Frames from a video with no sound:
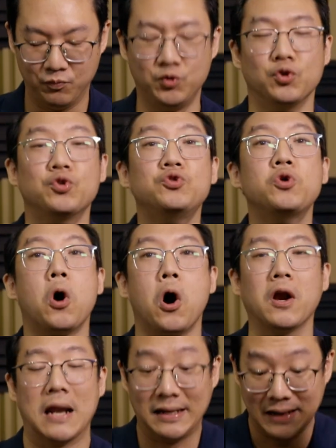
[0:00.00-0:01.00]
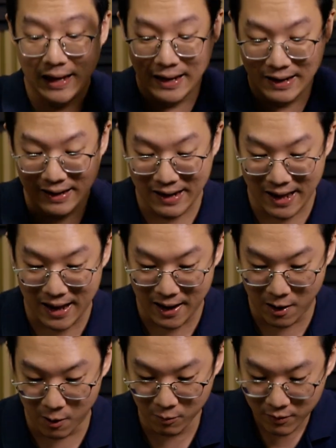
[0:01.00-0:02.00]
do not
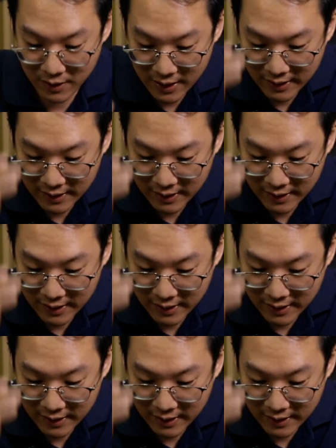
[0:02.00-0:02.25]
allow